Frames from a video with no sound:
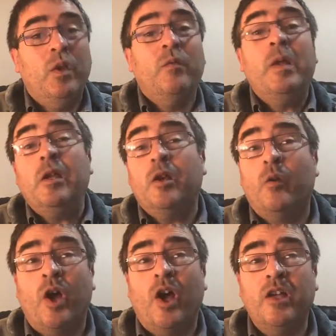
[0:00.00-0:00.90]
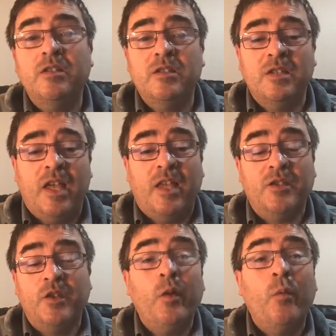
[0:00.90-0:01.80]
whenever we look around,
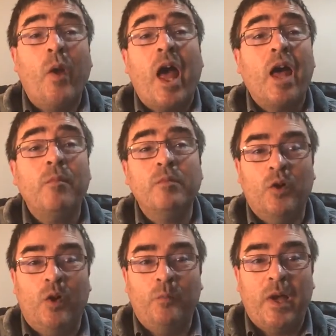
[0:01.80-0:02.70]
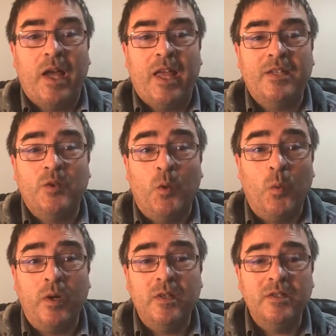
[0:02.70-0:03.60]
it's not a ram caught by its
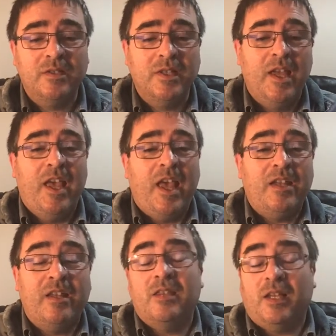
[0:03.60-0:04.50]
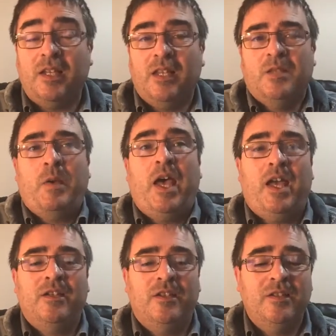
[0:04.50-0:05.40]
horns in a thicket that's
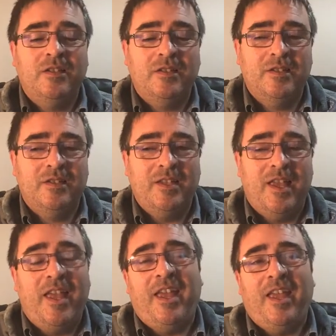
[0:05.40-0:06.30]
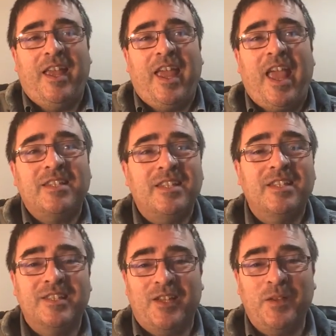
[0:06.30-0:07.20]
behind us.
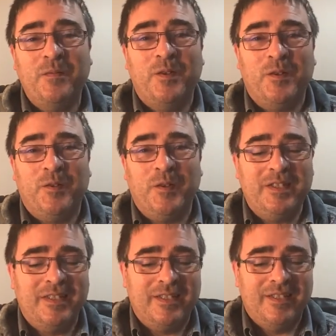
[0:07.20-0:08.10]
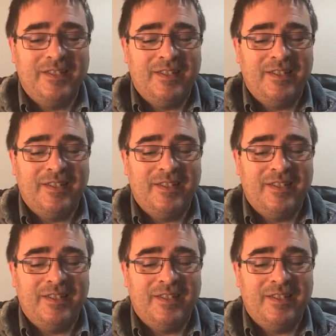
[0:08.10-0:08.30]
It's the Son of God